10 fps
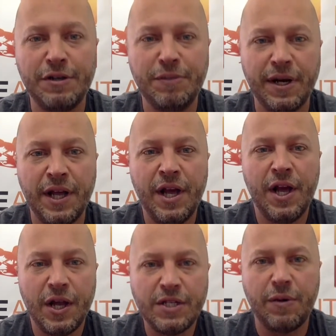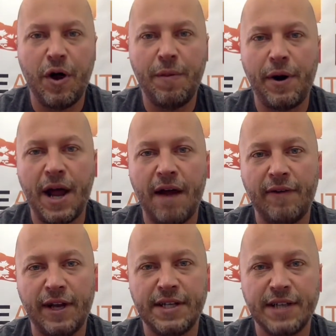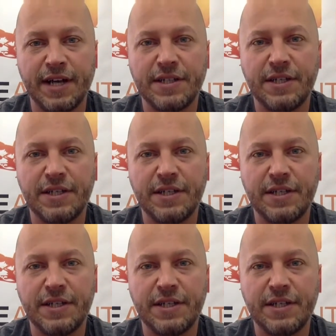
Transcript: but it's all about having a discussion.